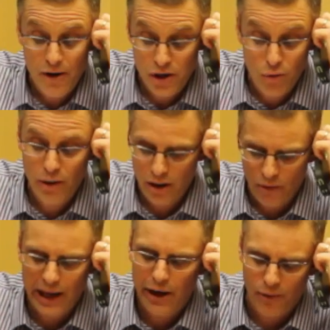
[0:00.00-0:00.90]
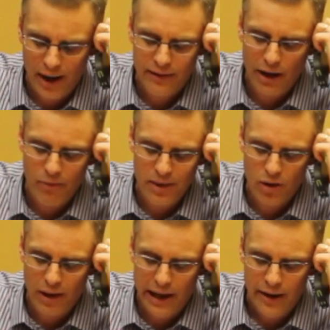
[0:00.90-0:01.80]
You wouldn't? Okay, great. That would be
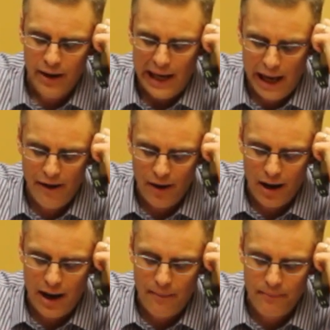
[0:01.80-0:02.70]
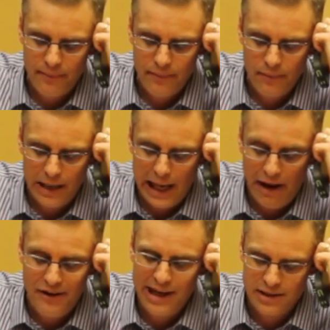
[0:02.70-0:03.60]
great.
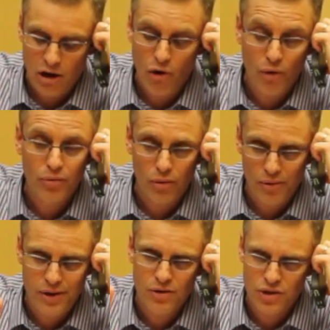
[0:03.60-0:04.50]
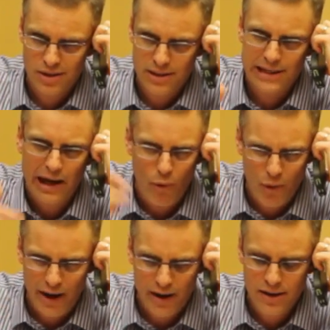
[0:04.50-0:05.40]
And yes, I'll go through with you in just a second
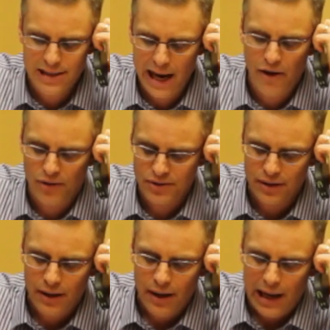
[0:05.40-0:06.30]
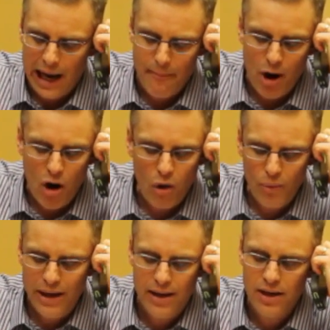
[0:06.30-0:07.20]
what it entails. All
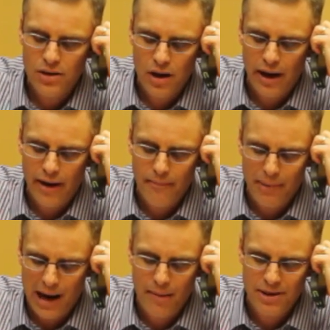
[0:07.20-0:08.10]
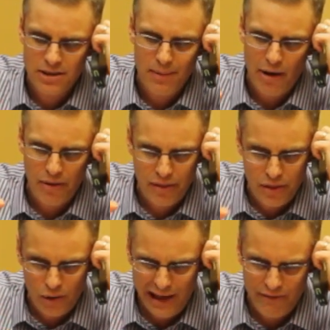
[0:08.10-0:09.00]
we need, Bob, is about
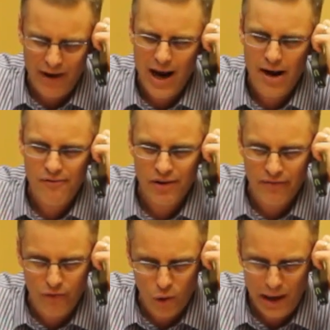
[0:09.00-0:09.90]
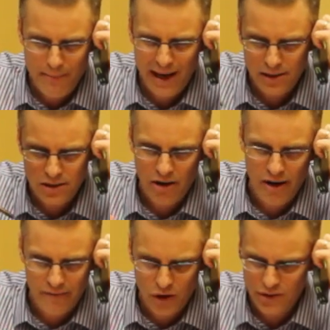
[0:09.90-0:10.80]
35 to 40 minutes
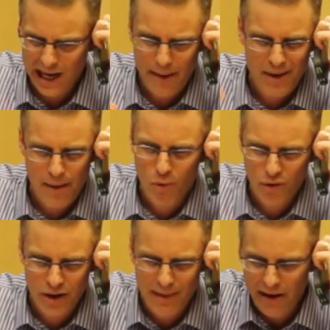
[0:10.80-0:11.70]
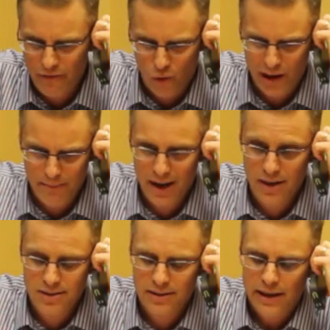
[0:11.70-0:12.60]
of your time, not more than about 40
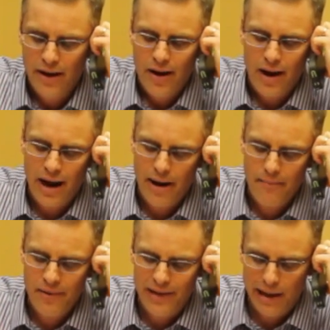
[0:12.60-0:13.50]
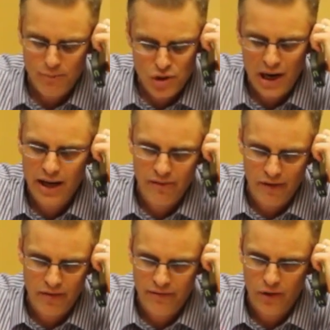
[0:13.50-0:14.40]
minutes. The objective
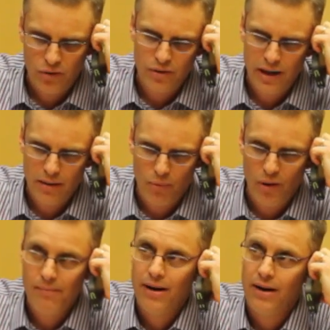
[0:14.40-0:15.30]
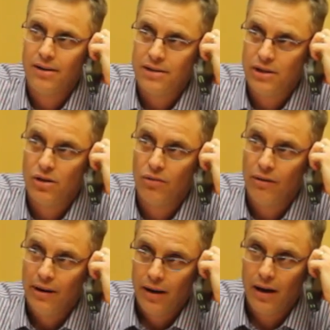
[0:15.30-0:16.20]
of the field training appointment is
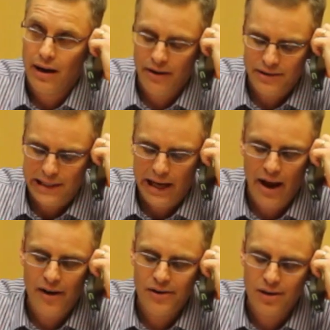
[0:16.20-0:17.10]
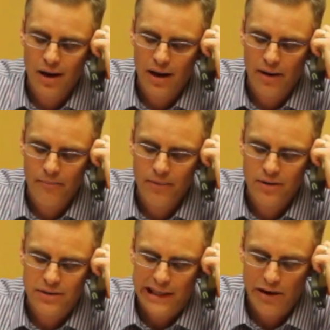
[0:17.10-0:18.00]
to get
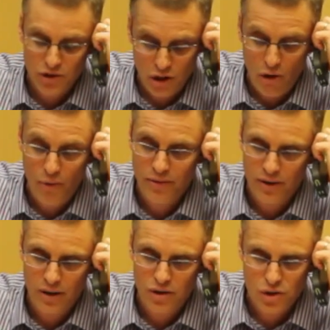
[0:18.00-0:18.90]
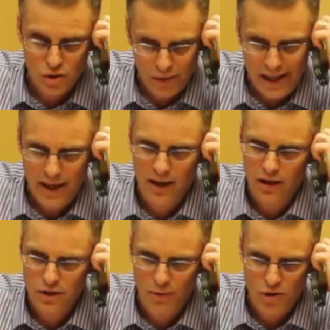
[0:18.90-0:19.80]
Joe the training and
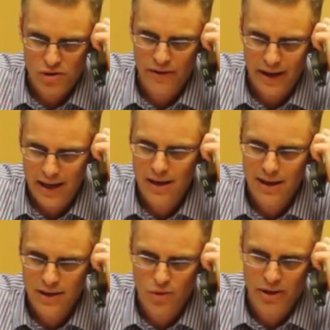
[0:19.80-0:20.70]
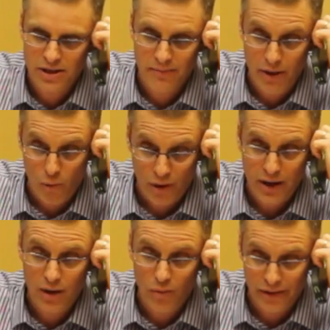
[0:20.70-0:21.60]
exposure that he needs when he's going to be
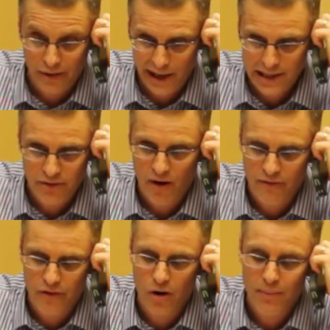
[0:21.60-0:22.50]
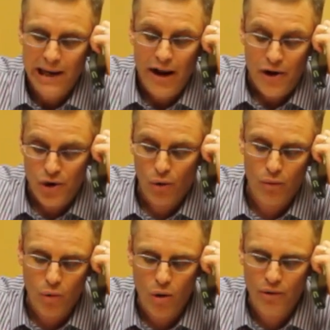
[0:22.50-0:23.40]
working with clients of our firm.
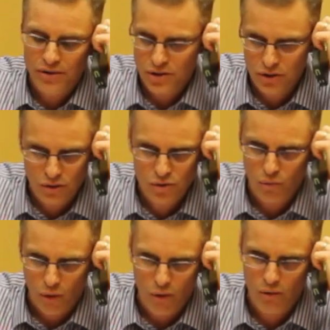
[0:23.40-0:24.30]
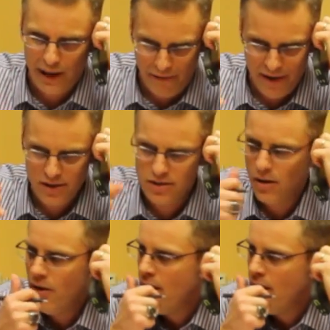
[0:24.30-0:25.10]
Your role and Sue's role in this